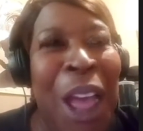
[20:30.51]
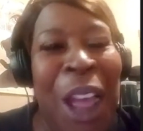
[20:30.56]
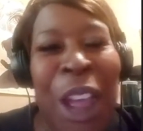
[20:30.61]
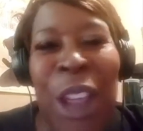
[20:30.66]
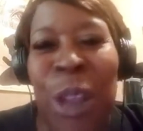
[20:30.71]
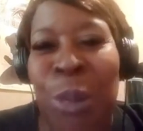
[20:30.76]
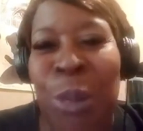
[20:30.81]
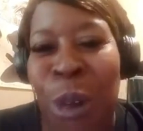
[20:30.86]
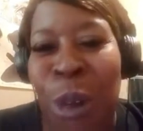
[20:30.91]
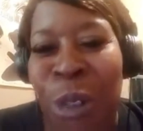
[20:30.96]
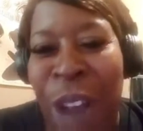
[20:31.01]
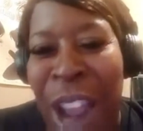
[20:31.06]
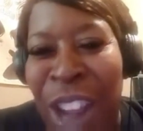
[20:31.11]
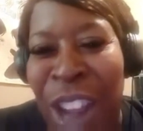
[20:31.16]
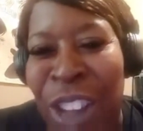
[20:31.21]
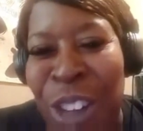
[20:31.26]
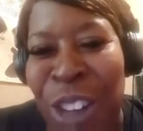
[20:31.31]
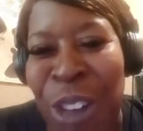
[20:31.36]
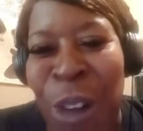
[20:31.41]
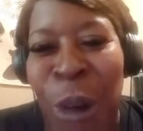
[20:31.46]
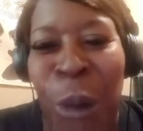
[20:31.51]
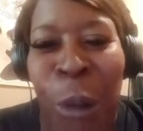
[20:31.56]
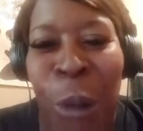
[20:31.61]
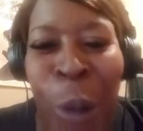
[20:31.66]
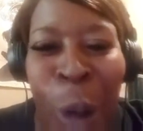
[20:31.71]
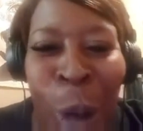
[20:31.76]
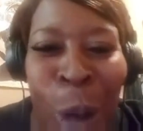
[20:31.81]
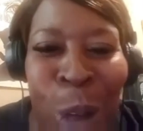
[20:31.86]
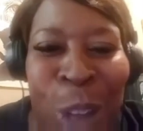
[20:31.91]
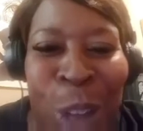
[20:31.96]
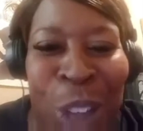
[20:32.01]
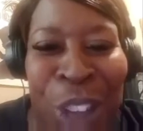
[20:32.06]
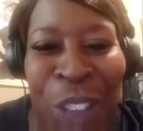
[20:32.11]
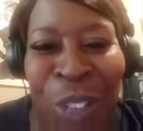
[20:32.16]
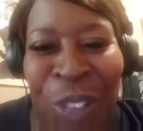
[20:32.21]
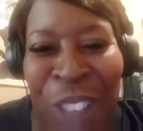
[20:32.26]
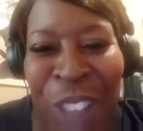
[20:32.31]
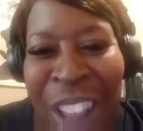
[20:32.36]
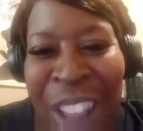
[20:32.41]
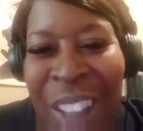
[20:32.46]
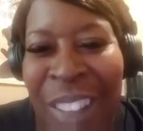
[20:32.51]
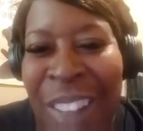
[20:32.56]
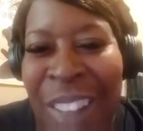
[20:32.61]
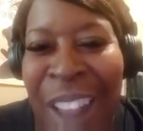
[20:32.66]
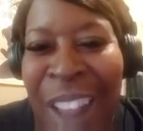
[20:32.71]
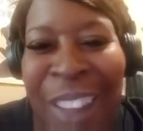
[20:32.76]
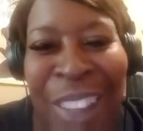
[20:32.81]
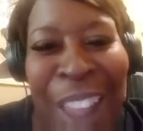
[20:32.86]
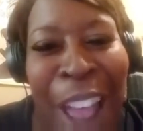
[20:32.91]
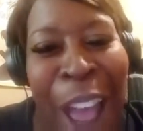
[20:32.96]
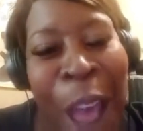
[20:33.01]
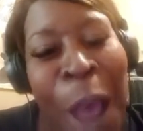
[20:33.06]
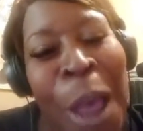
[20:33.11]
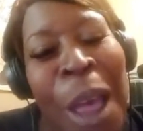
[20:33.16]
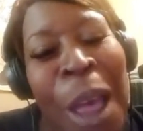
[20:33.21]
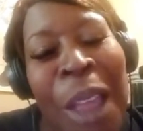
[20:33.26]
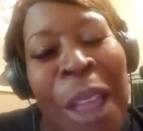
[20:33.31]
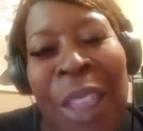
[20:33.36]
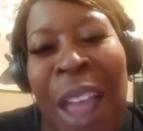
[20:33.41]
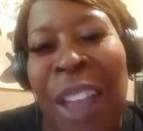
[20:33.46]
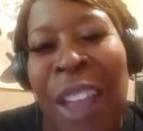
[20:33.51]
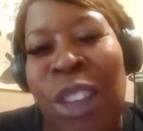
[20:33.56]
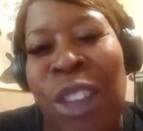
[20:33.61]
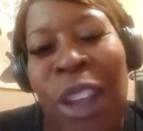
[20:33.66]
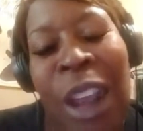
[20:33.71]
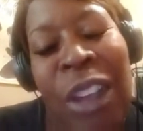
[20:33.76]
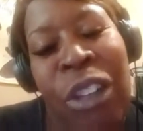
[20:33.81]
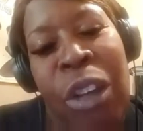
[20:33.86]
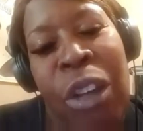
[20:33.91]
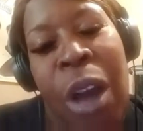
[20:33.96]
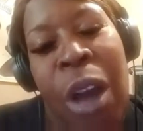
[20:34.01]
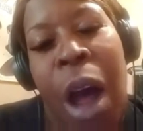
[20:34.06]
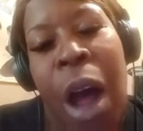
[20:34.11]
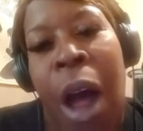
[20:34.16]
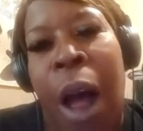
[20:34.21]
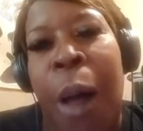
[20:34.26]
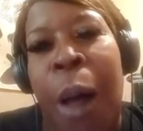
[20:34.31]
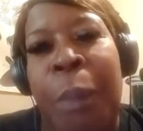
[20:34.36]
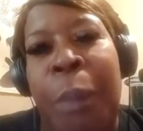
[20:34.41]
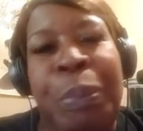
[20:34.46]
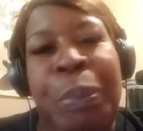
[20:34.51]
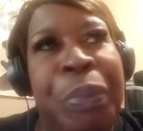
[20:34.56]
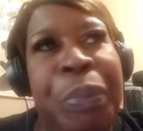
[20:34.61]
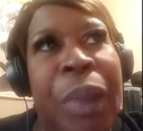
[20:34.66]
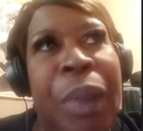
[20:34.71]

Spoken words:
inspirational quotes and things like that. That's such a,